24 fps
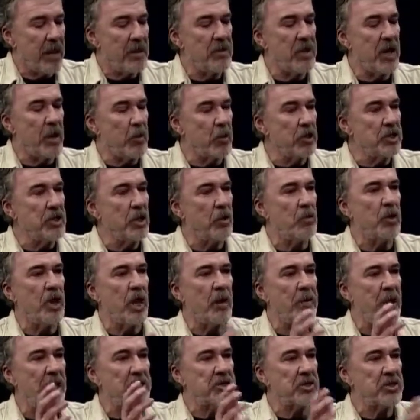Then when we're
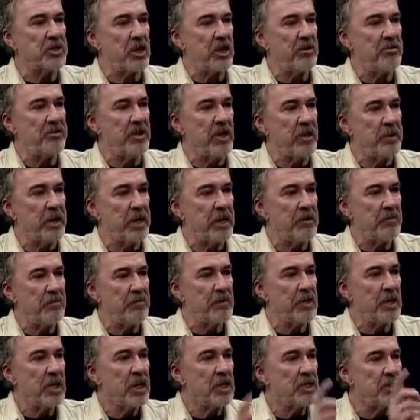about to start filming,
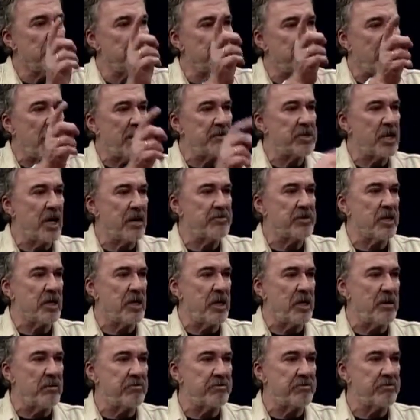she drives off the
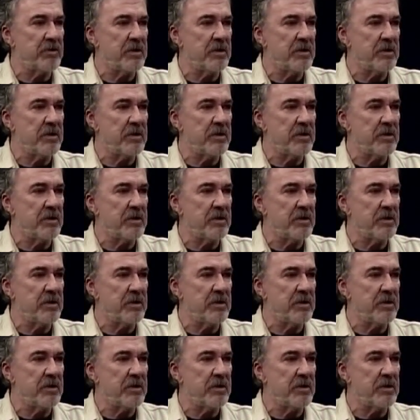cliff.